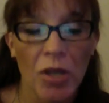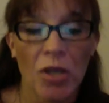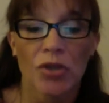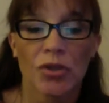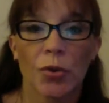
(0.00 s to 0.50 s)

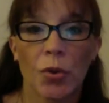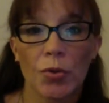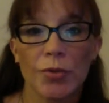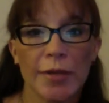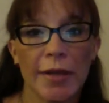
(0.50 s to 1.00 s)
So
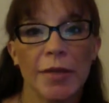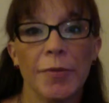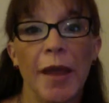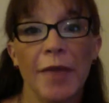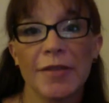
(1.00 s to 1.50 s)
goals. And then
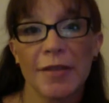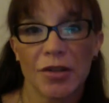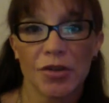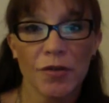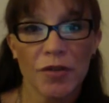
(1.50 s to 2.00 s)
we have the
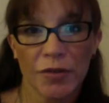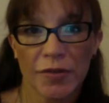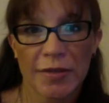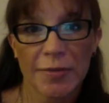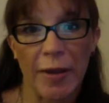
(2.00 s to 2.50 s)
schedule of
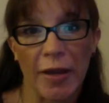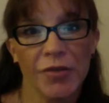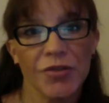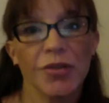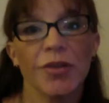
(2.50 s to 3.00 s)
services
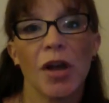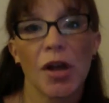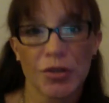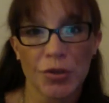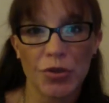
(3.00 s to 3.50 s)
page,
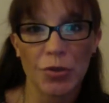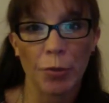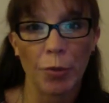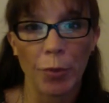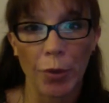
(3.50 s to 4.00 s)
also
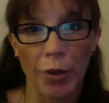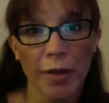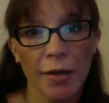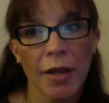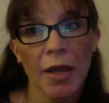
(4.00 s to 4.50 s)
super
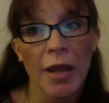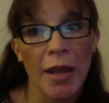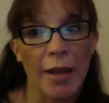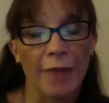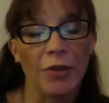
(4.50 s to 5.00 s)
important.
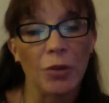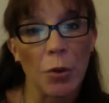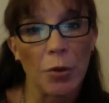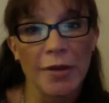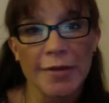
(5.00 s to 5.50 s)
If you
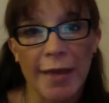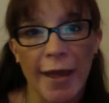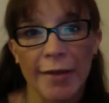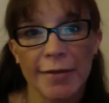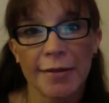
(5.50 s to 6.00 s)
notice
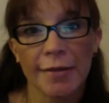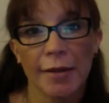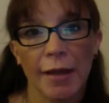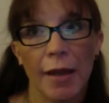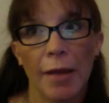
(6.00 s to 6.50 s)
that
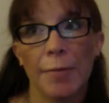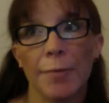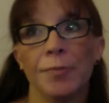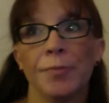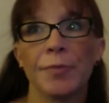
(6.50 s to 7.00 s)

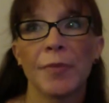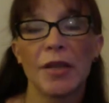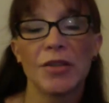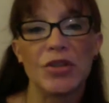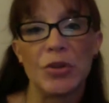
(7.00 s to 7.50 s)

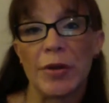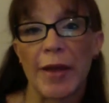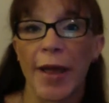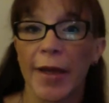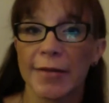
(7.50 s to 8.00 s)
a
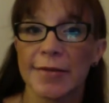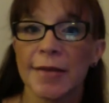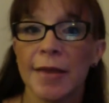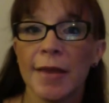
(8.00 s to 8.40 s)
student has